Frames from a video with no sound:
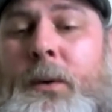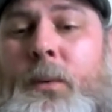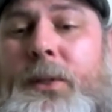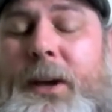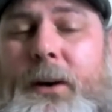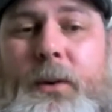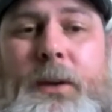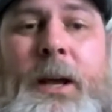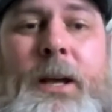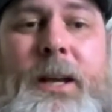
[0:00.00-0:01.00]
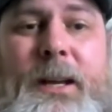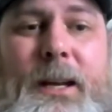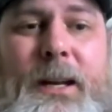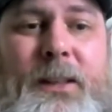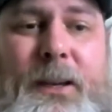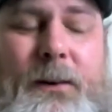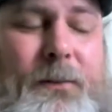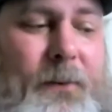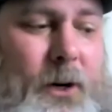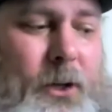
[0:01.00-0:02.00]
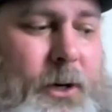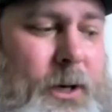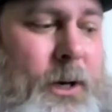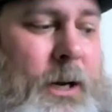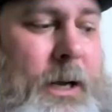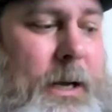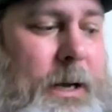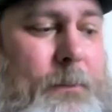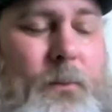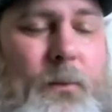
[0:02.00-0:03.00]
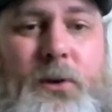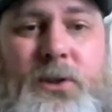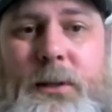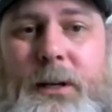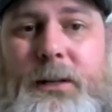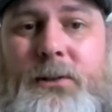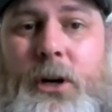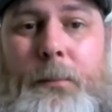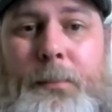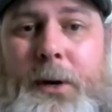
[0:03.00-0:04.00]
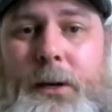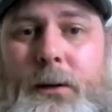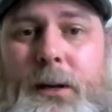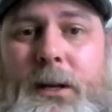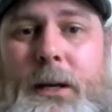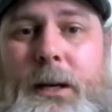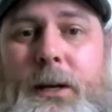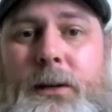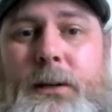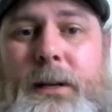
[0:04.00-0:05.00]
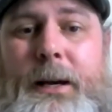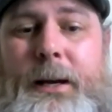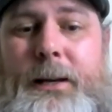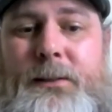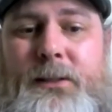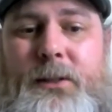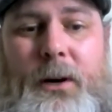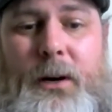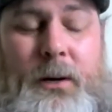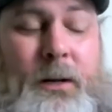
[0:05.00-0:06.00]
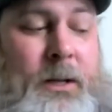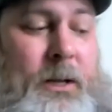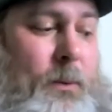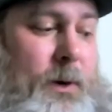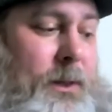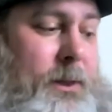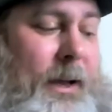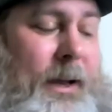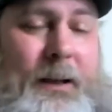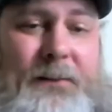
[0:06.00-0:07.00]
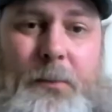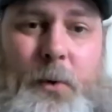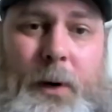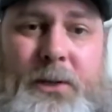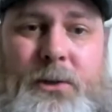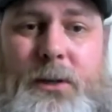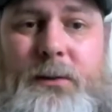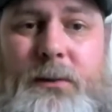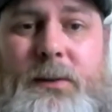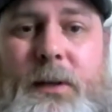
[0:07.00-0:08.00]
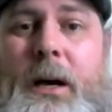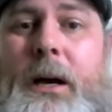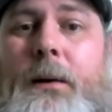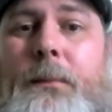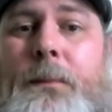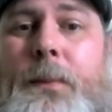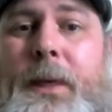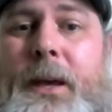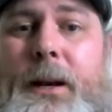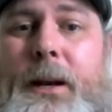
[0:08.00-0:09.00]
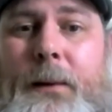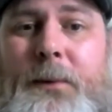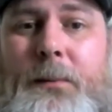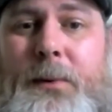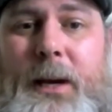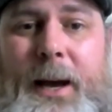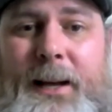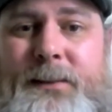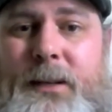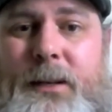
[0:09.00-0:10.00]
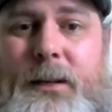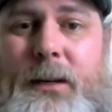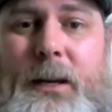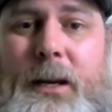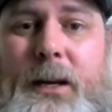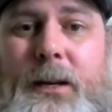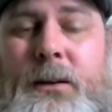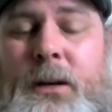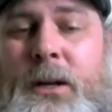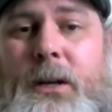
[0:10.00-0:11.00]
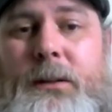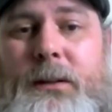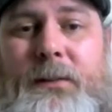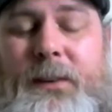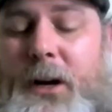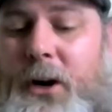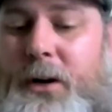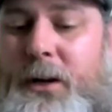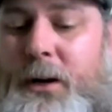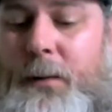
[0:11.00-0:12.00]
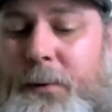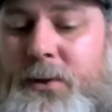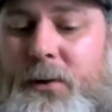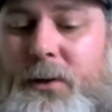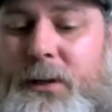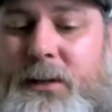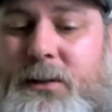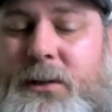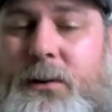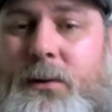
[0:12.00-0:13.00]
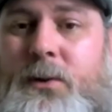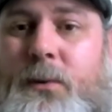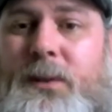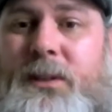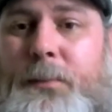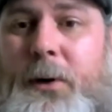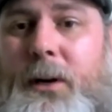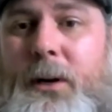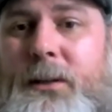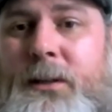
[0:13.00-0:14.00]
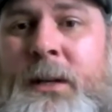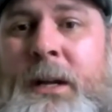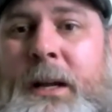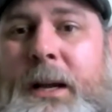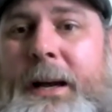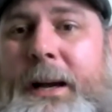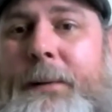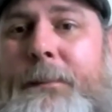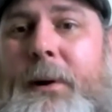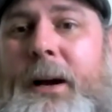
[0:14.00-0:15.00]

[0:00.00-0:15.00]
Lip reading: without anything further, we're just going to jump in and start with, I have some questions that I'm going to be asking, and given Art an opportunity to respond. I